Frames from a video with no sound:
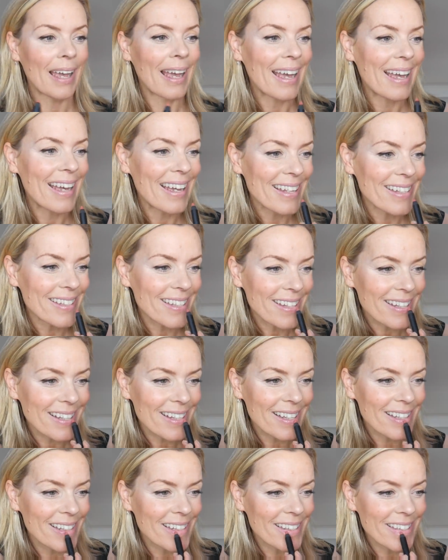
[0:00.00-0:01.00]
And
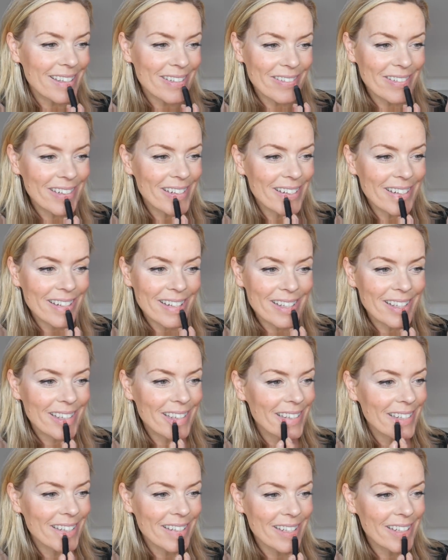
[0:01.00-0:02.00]
again, it's a really
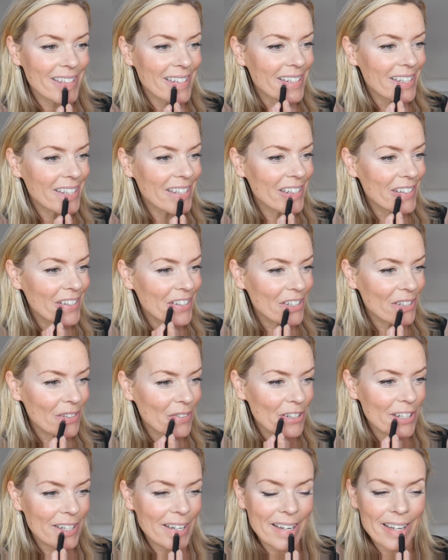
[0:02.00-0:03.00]
nice neutral
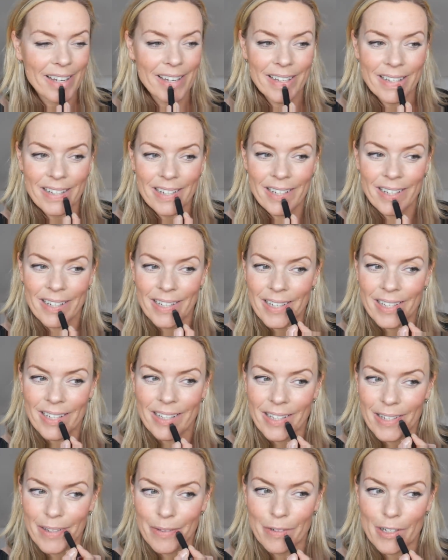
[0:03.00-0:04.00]
shade
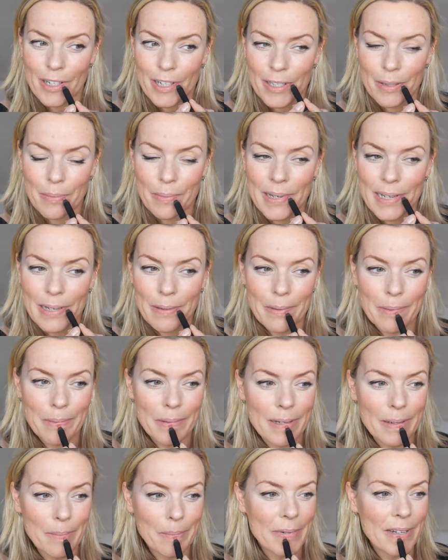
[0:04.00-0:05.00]
that works well with
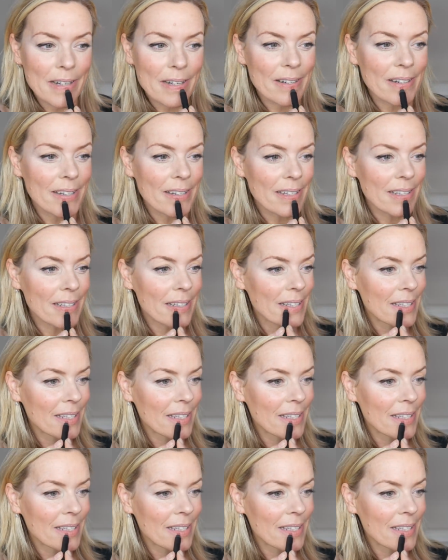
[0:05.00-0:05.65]
what I'm wearing.